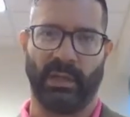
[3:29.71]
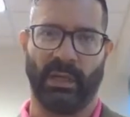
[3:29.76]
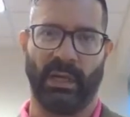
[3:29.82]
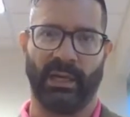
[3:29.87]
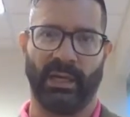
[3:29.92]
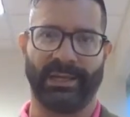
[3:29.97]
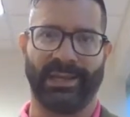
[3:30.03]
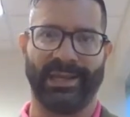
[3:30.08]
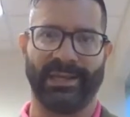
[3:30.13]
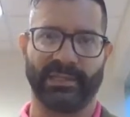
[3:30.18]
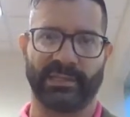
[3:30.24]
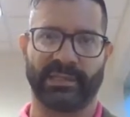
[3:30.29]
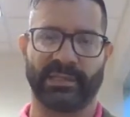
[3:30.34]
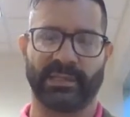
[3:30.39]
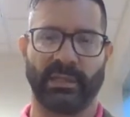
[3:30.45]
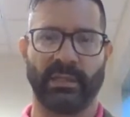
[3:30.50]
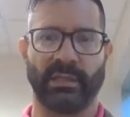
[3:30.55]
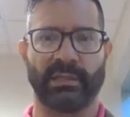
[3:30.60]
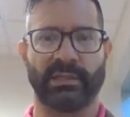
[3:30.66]

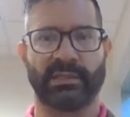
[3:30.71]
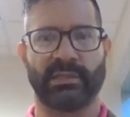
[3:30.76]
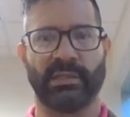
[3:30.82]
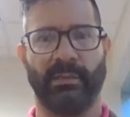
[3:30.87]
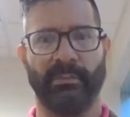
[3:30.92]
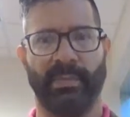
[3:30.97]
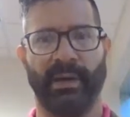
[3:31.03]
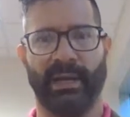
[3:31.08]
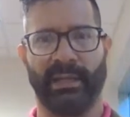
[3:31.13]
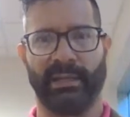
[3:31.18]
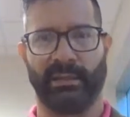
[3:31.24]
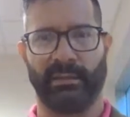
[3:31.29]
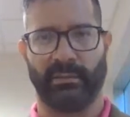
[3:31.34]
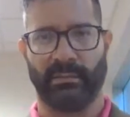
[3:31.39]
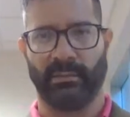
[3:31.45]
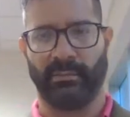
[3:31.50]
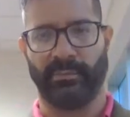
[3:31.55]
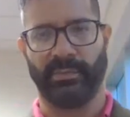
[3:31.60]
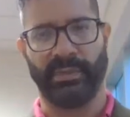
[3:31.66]
against somebody,
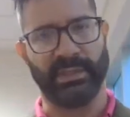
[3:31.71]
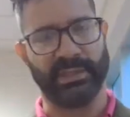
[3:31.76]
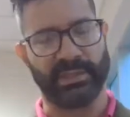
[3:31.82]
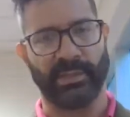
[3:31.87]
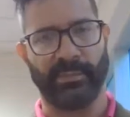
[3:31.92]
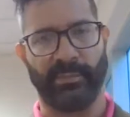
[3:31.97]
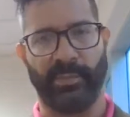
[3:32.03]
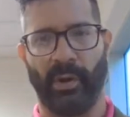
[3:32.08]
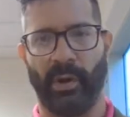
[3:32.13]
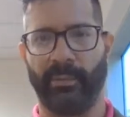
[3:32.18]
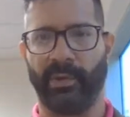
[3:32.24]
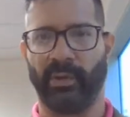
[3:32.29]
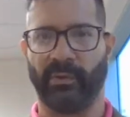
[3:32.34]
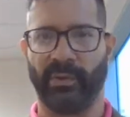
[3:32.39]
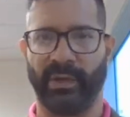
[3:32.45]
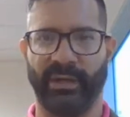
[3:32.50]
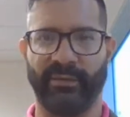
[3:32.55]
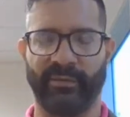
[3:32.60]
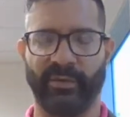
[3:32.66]
police department or
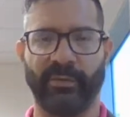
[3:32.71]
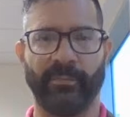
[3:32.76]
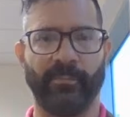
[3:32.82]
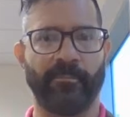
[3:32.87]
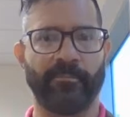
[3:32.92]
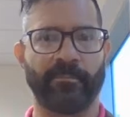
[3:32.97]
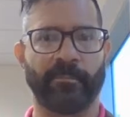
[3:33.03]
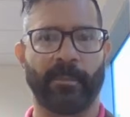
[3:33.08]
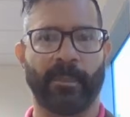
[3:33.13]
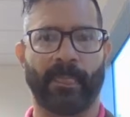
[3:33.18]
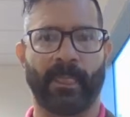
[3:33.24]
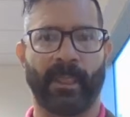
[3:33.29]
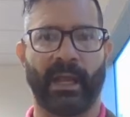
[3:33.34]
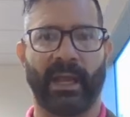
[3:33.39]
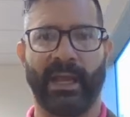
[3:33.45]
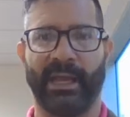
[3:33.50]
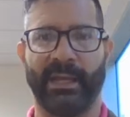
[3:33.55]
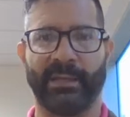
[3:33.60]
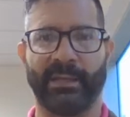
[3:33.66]
whatever,
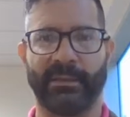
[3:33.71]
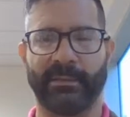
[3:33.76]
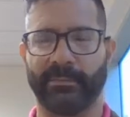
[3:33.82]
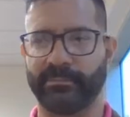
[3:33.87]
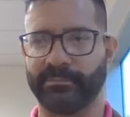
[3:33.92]
and